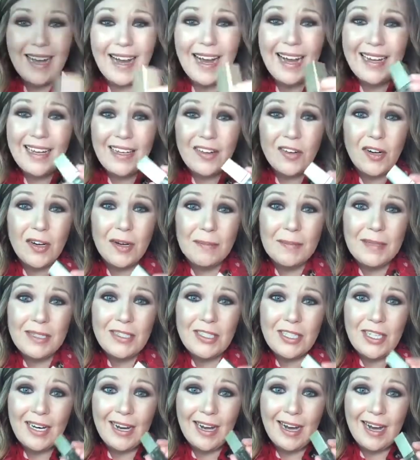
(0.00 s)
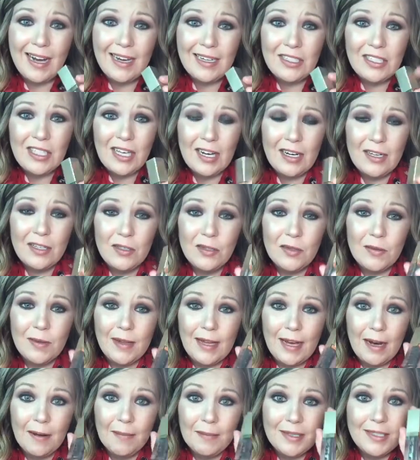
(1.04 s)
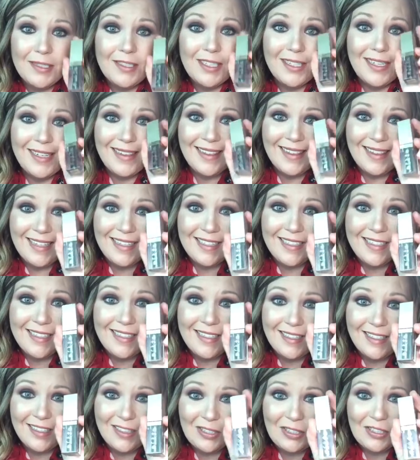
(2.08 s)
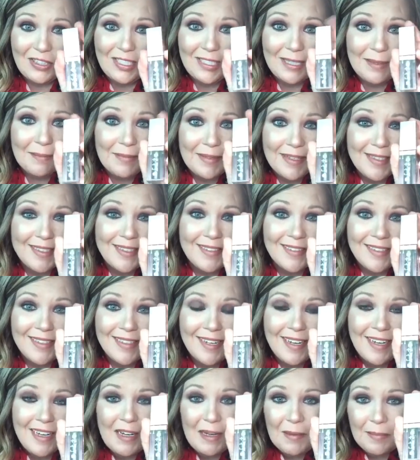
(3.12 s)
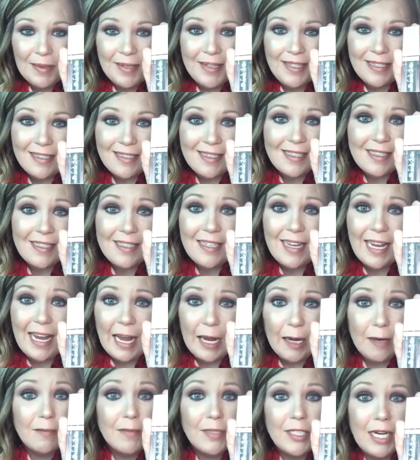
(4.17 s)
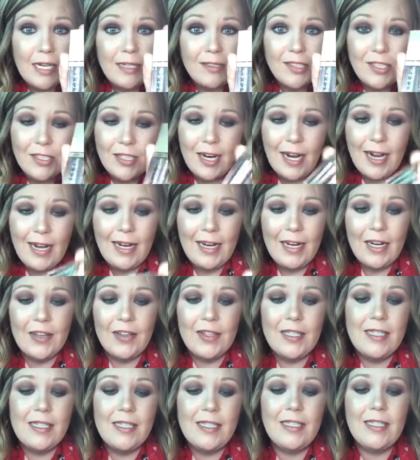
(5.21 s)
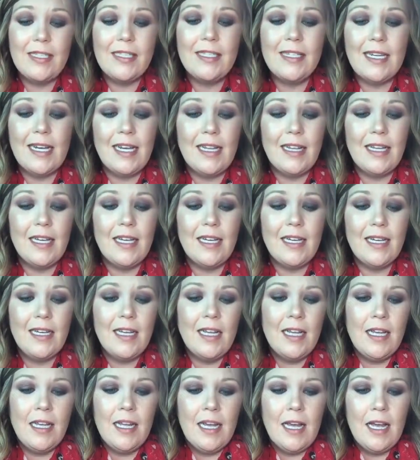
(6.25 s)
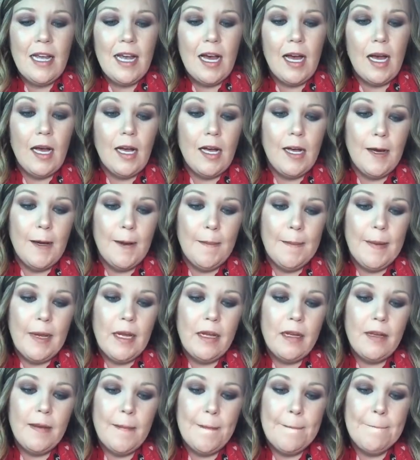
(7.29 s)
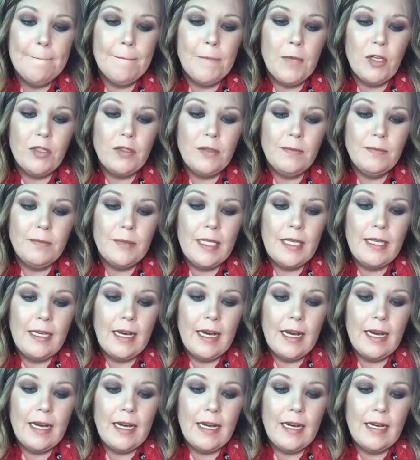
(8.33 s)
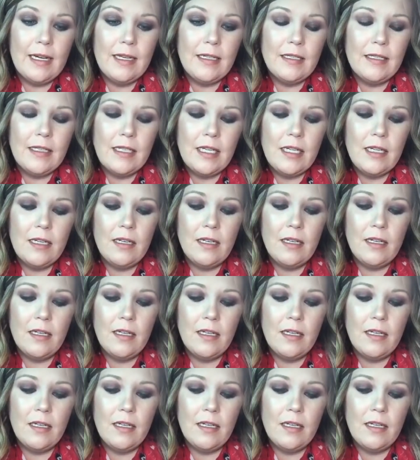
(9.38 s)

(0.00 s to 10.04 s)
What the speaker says: I cannot mention eyeshadows without mentioning this little gem though, because this is a game changer right here. This is a Stila Molten Midnight,